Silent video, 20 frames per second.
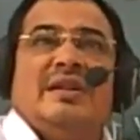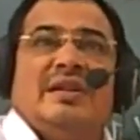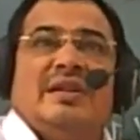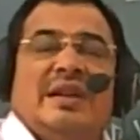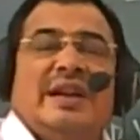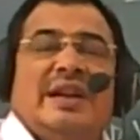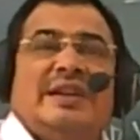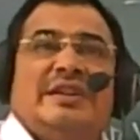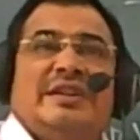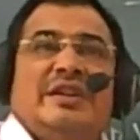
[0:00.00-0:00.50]

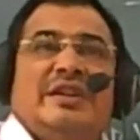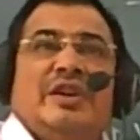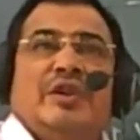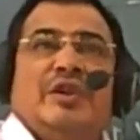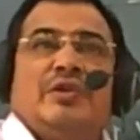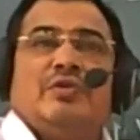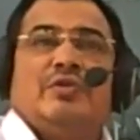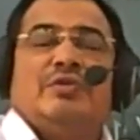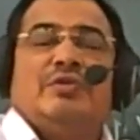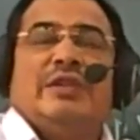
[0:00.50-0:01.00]
led
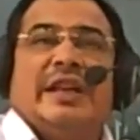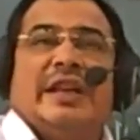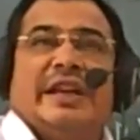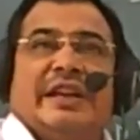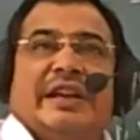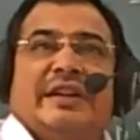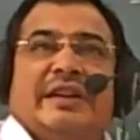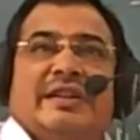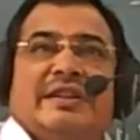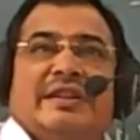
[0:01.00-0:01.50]
to the
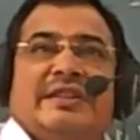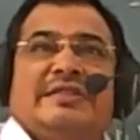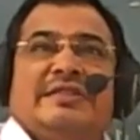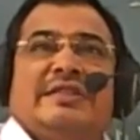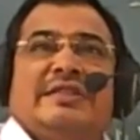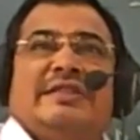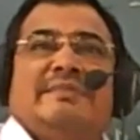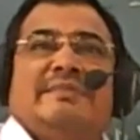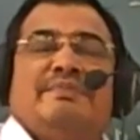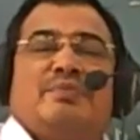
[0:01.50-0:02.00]
increase
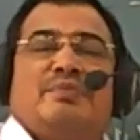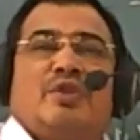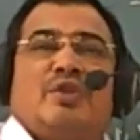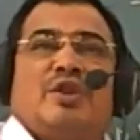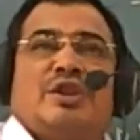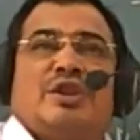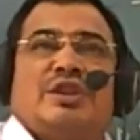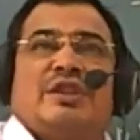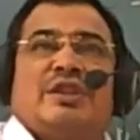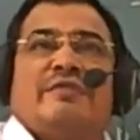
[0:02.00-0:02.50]
in
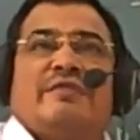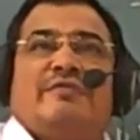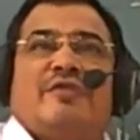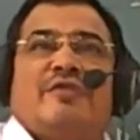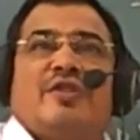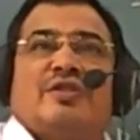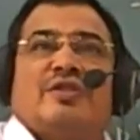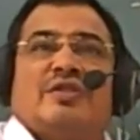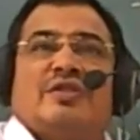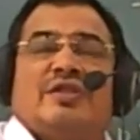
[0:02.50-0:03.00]
production
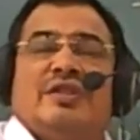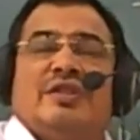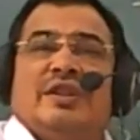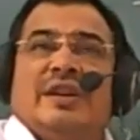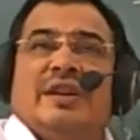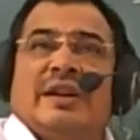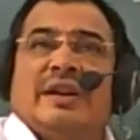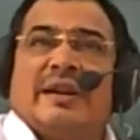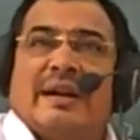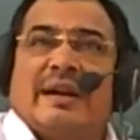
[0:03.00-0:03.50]
for
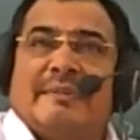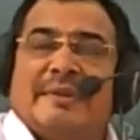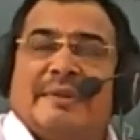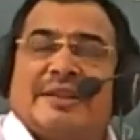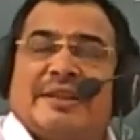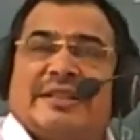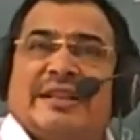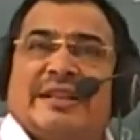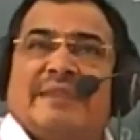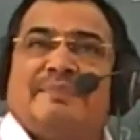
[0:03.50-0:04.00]

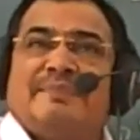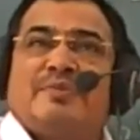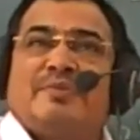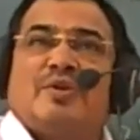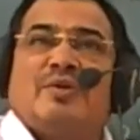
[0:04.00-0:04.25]
commercial